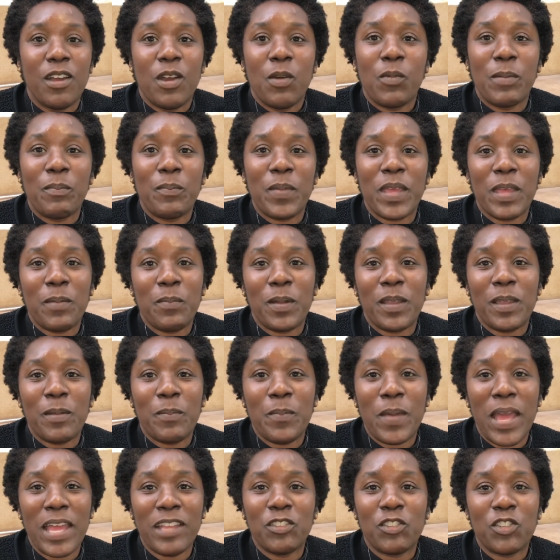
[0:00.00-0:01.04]
When people are
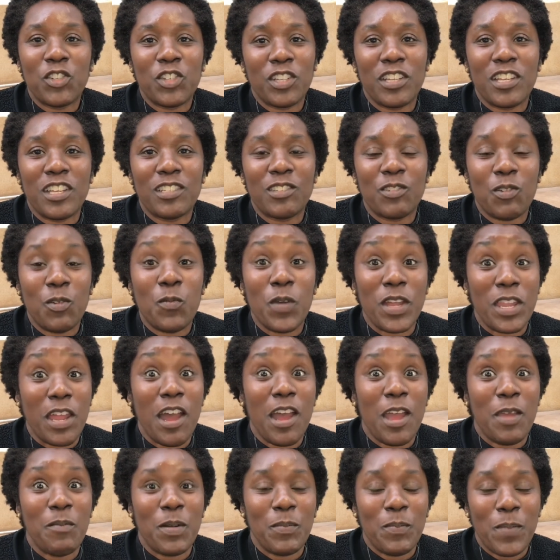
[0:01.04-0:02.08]
pensioners, or when
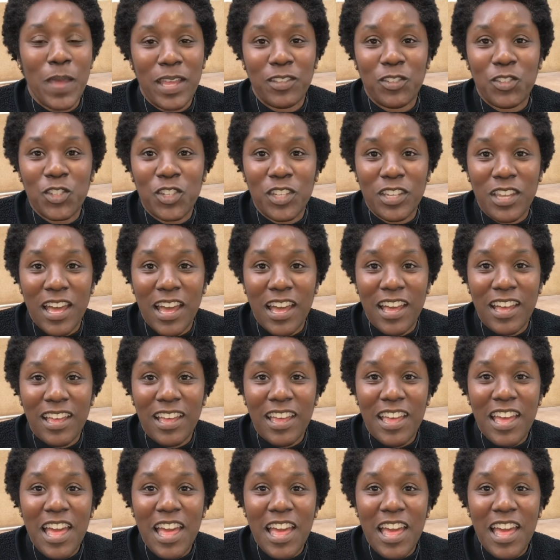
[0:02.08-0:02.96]
I'm a pensioner,